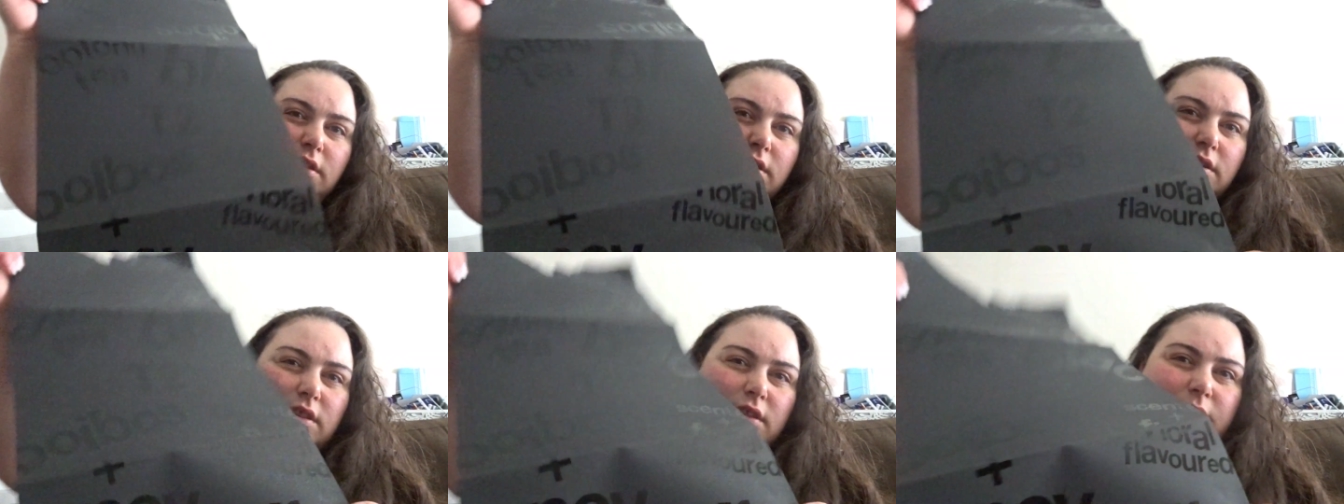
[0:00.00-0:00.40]

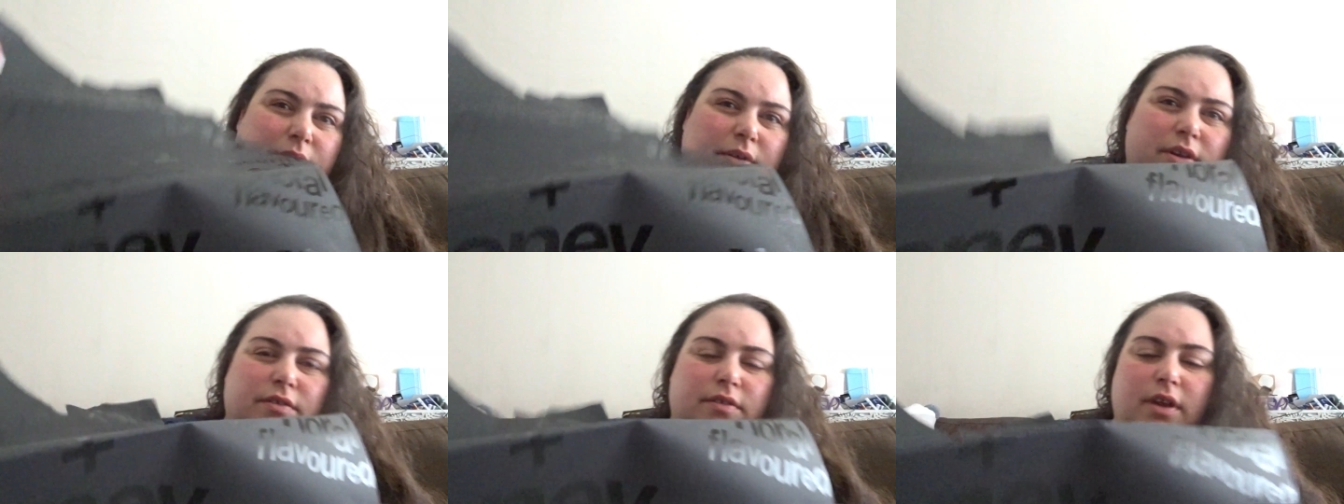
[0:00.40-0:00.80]
that
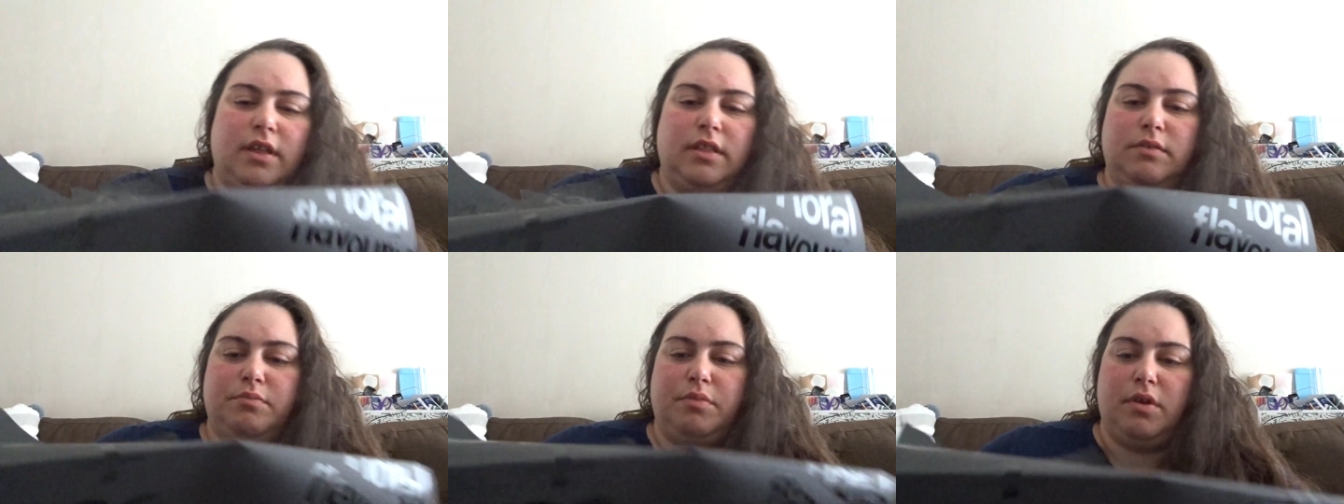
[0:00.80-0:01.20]
went
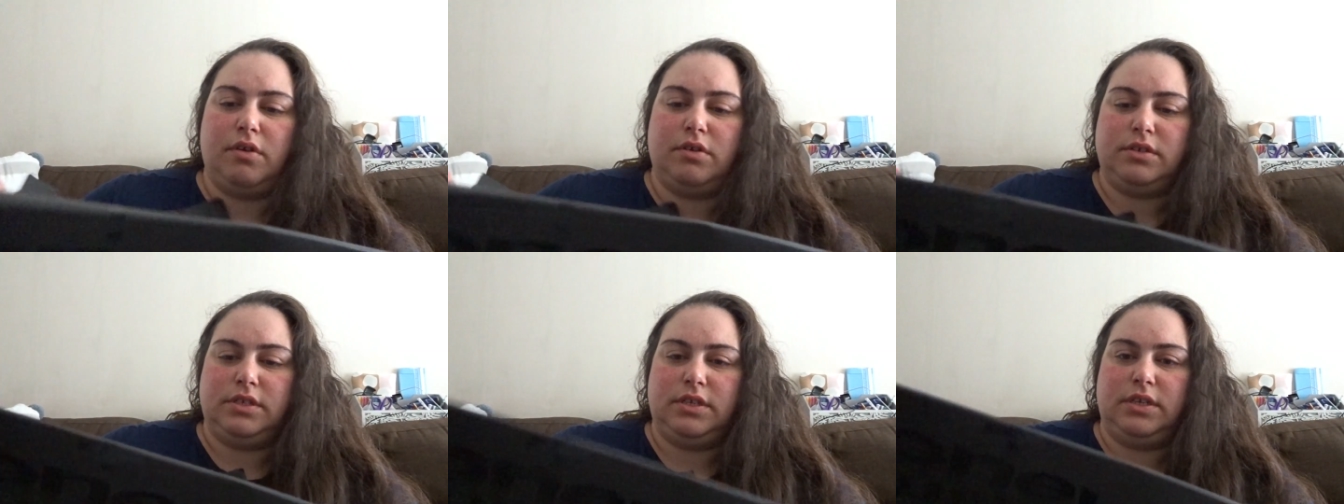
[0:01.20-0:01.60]
around the
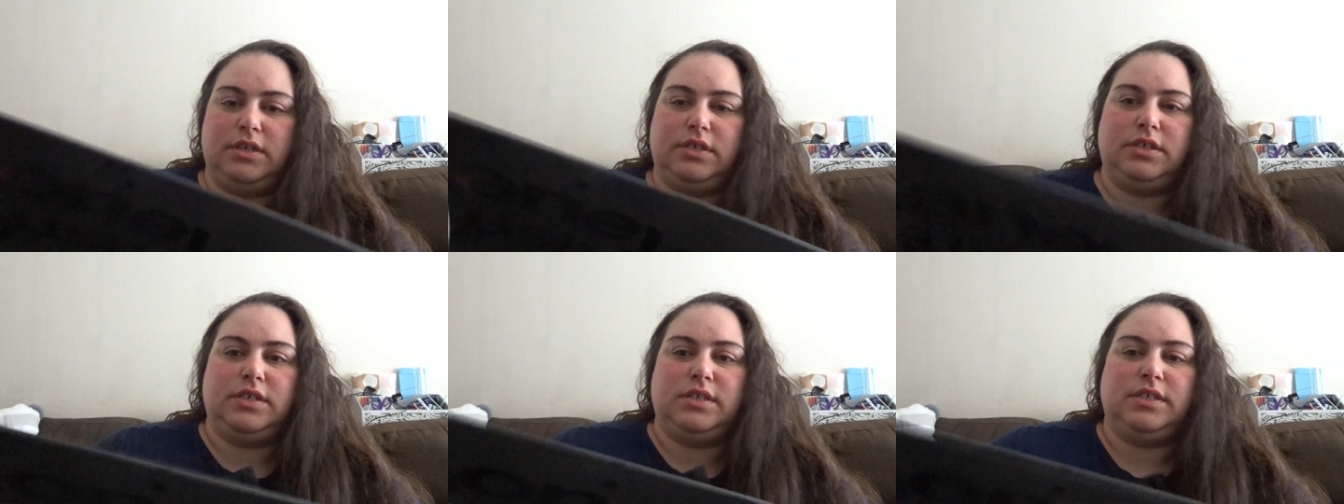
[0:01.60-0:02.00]
box and
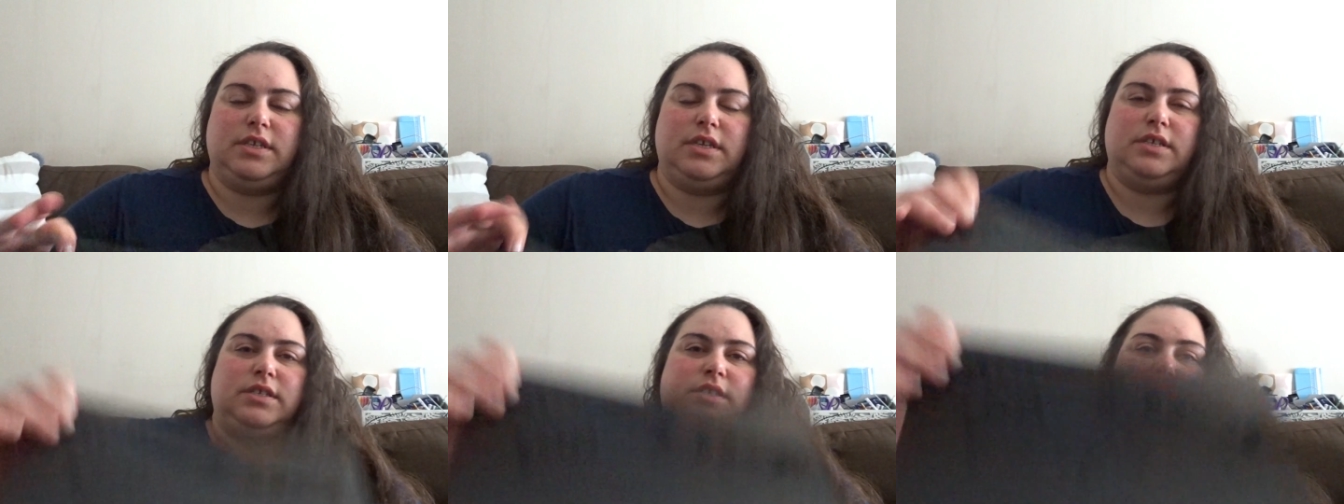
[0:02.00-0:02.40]
it just says